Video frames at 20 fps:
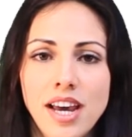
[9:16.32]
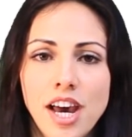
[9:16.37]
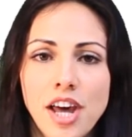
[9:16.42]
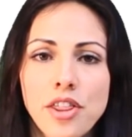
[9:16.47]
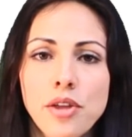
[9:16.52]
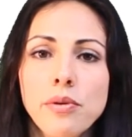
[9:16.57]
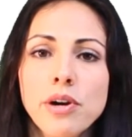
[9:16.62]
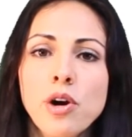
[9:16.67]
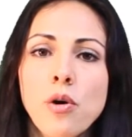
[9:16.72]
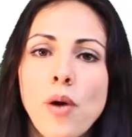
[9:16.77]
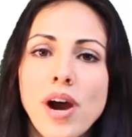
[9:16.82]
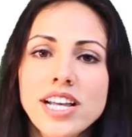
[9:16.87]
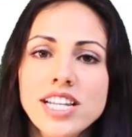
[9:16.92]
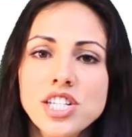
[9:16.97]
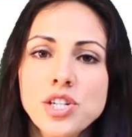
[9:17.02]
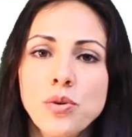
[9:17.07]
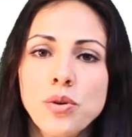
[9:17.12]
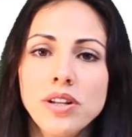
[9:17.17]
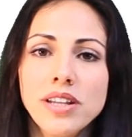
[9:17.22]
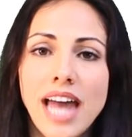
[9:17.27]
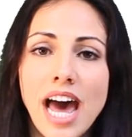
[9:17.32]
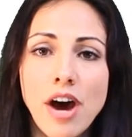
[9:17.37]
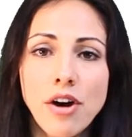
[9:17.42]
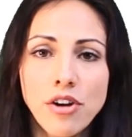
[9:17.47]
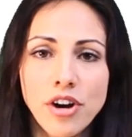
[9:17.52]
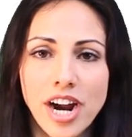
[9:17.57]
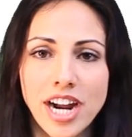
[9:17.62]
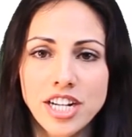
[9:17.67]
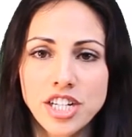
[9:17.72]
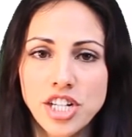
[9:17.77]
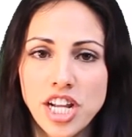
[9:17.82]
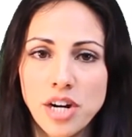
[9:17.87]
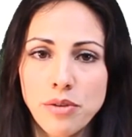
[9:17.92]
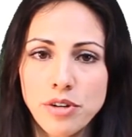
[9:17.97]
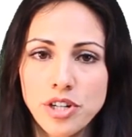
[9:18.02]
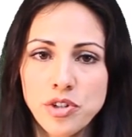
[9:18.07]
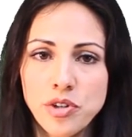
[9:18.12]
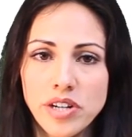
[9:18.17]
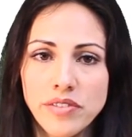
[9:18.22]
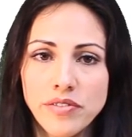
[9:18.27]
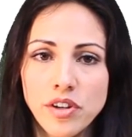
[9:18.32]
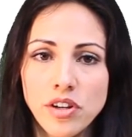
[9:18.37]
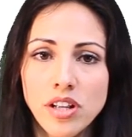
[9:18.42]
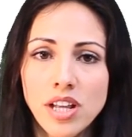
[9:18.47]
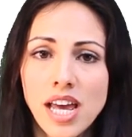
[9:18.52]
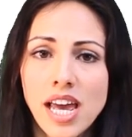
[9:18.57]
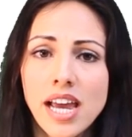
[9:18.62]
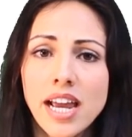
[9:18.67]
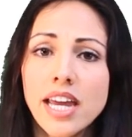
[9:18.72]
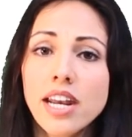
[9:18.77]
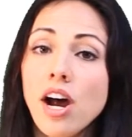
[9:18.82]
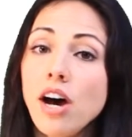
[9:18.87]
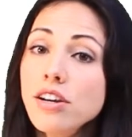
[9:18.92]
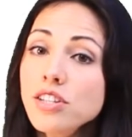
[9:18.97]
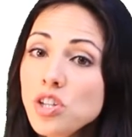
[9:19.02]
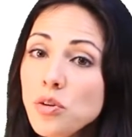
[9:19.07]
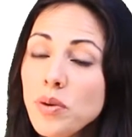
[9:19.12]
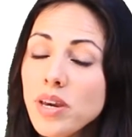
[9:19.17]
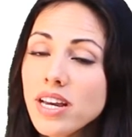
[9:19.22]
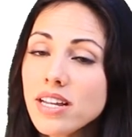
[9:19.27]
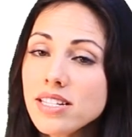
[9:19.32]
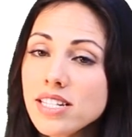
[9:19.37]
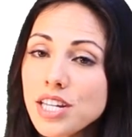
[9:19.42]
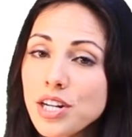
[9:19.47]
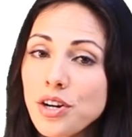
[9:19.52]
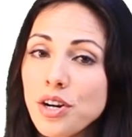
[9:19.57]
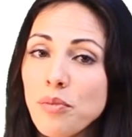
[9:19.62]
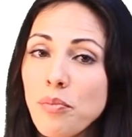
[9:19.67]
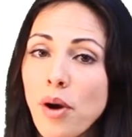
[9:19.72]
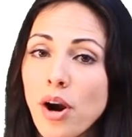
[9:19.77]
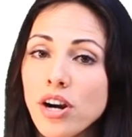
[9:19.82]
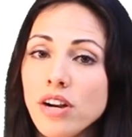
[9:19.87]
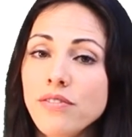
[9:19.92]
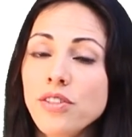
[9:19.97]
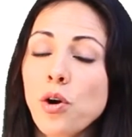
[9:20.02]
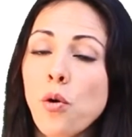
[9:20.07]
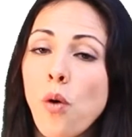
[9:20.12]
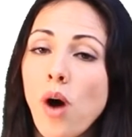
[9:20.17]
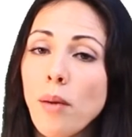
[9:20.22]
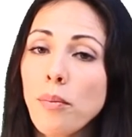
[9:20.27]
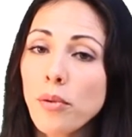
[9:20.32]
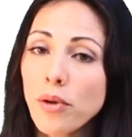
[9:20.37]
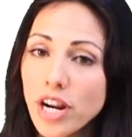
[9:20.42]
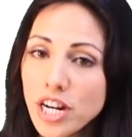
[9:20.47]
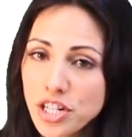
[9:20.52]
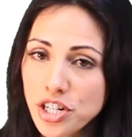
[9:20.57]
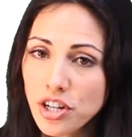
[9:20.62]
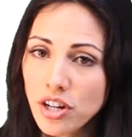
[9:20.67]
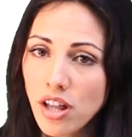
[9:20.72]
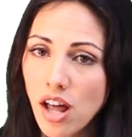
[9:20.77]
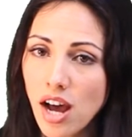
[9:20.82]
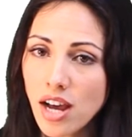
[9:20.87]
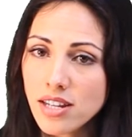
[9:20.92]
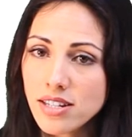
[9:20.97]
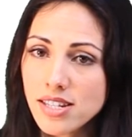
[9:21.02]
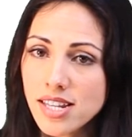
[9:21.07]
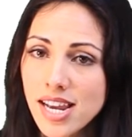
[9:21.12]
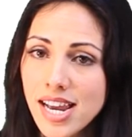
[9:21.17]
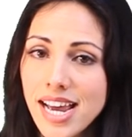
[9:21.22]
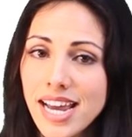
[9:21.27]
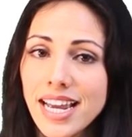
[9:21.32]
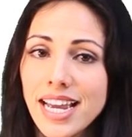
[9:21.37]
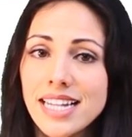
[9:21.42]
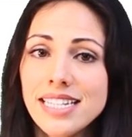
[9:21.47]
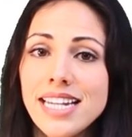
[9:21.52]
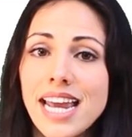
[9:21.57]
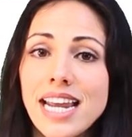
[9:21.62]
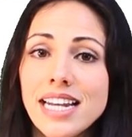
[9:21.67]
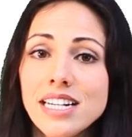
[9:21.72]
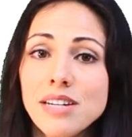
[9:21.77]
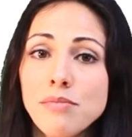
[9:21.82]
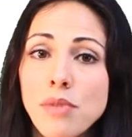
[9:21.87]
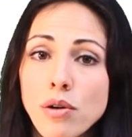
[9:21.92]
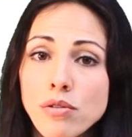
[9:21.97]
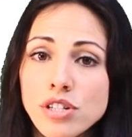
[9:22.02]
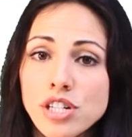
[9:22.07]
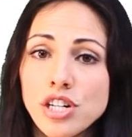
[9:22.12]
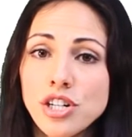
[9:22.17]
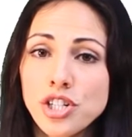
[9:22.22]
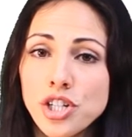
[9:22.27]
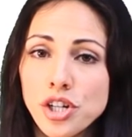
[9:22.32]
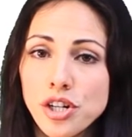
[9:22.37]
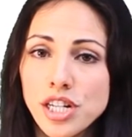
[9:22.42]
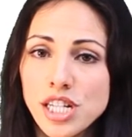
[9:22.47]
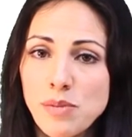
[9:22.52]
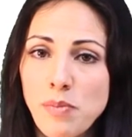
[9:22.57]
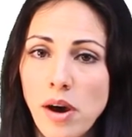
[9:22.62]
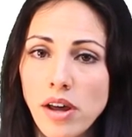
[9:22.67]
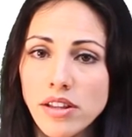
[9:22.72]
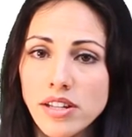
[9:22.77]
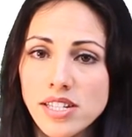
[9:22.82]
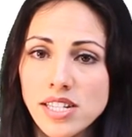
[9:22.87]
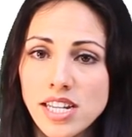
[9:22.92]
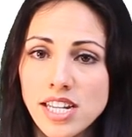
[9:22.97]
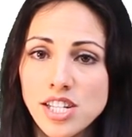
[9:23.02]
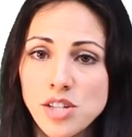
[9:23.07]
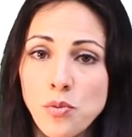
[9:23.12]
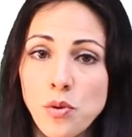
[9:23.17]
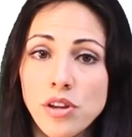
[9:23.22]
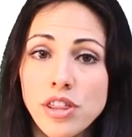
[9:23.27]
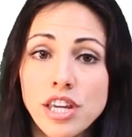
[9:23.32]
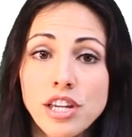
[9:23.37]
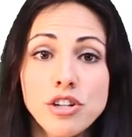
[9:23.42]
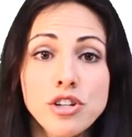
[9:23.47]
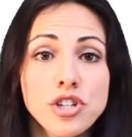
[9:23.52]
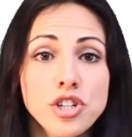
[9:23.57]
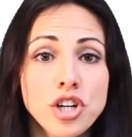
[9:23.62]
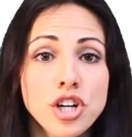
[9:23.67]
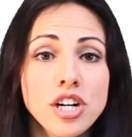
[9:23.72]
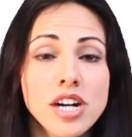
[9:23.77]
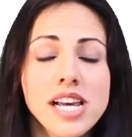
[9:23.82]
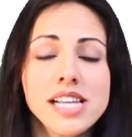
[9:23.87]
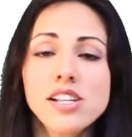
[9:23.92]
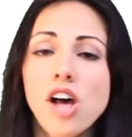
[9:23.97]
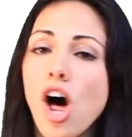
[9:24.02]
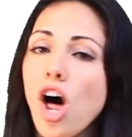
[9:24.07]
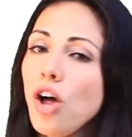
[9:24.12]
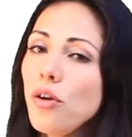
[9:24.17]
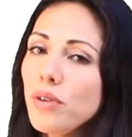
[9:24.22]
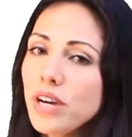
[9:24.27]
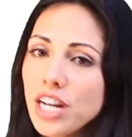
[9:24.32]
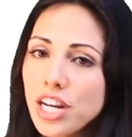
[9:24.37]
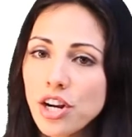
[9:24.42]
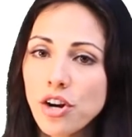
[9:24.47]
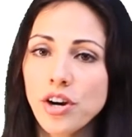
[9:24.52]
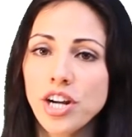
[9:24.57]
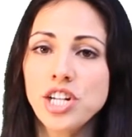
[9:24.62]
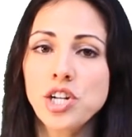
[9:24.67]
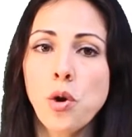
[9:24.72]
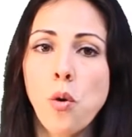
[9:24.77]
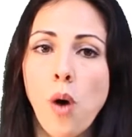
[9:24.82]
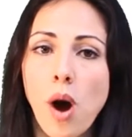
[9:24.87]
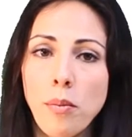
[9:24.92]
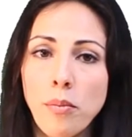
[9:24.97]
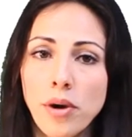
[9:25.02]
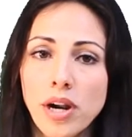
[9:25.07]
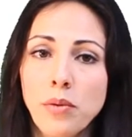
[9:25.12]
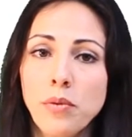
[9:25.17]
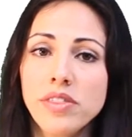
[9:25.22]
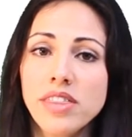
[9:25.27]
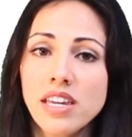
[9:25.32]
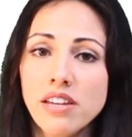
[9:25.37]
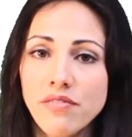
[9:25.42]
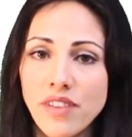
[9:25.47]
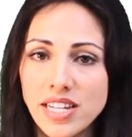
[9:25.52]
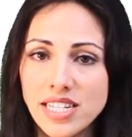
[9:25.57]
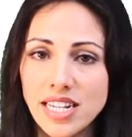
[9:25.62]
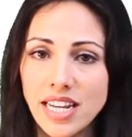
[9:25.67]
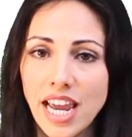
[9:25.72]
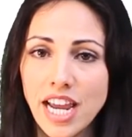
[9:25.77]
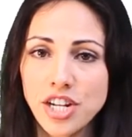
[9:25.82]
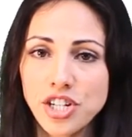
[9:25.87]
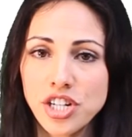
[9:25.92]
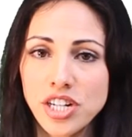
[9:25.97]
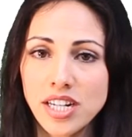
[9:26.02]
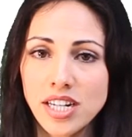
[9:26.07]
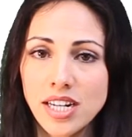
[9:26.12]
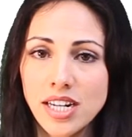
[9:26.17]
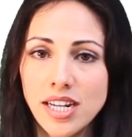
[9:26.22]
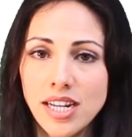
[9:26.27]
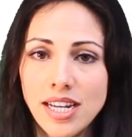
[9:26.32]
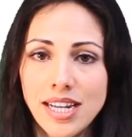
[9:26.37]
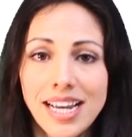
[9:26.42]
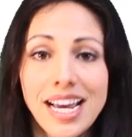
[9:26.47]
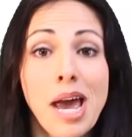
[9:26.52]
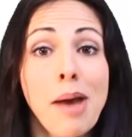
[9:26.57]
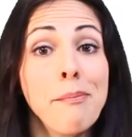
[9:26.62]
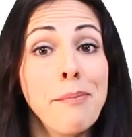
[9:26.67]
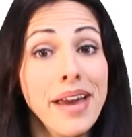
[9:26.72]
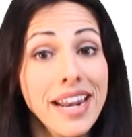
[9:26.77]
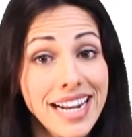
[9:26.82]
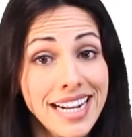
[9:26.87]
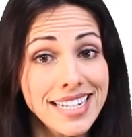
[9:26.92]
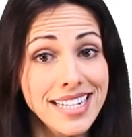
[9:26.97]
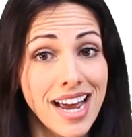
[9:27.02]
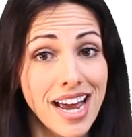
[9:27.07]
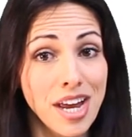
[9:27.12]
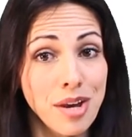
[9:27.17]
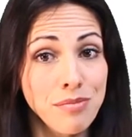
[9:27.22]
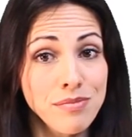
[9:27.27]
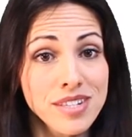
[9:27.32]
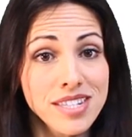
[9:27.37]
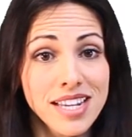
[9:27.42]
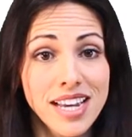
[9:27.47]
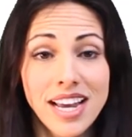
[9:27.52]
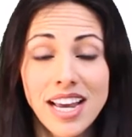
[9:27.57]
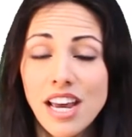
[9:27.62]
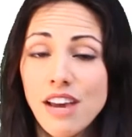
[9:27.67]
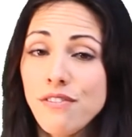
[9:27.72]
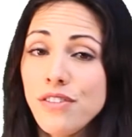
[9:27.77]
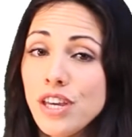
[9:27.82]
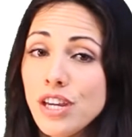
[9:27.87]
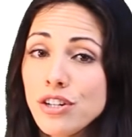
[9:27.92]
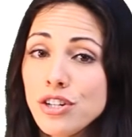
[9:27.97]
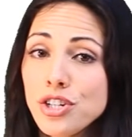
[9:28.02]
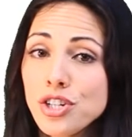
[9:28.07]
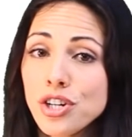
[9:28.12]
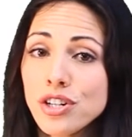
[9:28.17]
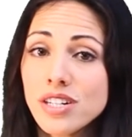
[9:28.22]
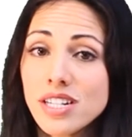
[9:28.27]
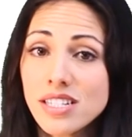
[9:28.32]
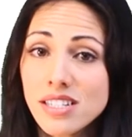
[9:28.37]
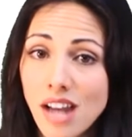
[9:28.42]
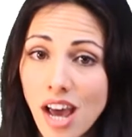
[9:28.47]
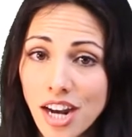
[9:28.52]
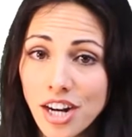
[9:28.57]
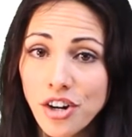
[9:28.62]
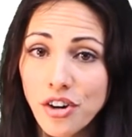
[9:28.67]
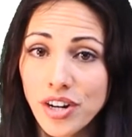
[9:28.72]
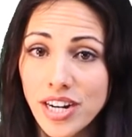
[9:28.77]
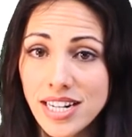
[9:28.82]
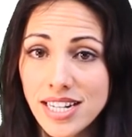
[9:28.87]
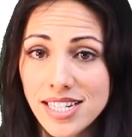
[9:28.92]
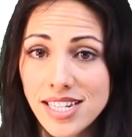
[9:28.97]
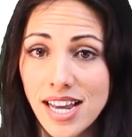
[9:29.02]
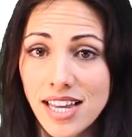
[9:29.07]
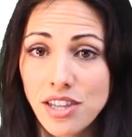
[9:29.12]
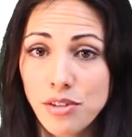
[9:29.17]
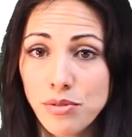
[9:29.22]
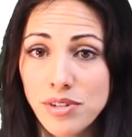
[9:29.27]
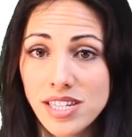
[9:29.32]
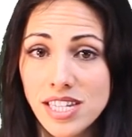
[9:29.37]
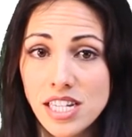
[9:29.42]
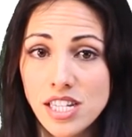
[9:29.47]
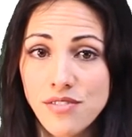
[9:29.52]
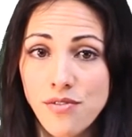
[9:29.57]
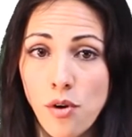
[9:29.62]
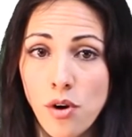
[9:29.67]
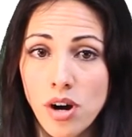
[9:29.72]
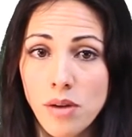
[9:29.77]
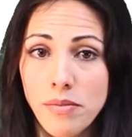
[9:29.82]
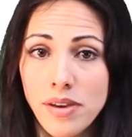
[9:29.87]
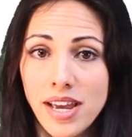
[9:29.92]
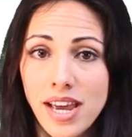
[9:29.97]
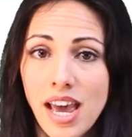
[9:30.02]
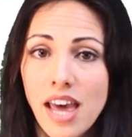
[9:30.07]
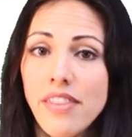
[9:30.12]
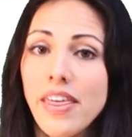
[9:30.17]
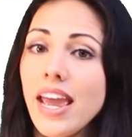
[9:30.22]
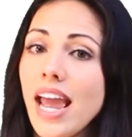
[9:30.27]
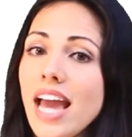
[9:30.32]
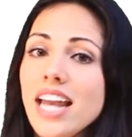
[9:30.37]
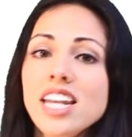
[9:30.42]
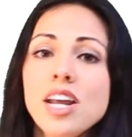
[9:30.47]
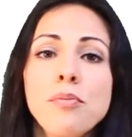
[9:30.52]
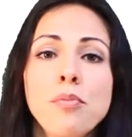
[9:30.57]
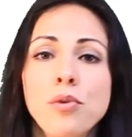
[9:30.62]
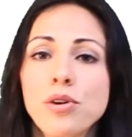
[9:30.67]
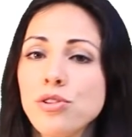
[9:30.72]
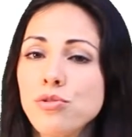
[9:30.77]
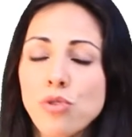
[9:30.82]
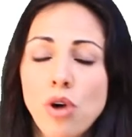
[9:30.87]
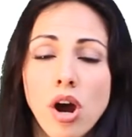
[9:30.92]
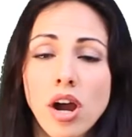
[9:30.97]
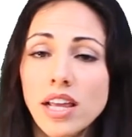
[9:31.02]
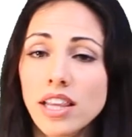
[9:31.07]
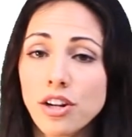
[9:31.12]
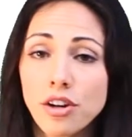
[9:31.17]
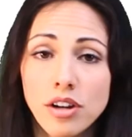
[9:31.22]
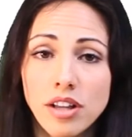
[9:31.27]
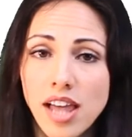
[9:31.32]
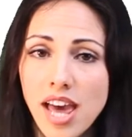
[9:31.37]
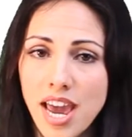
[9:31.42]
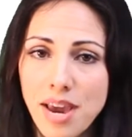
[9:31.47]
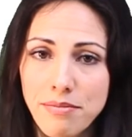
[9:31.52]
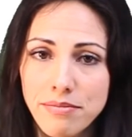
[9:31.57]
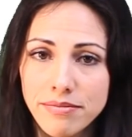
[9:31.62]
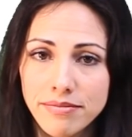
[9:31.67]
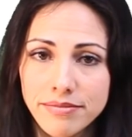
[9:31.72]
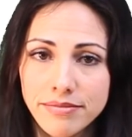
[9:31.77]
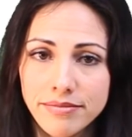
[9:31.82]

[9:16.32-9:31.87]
The request to allow crash data retrieval can also be considered a part of the cooperation clause contained in most insurance policies where the insured has already agreed to cooperate with the investigation. Many times, if the insured does not agree to sign the release form, they end up withdrawing their claim.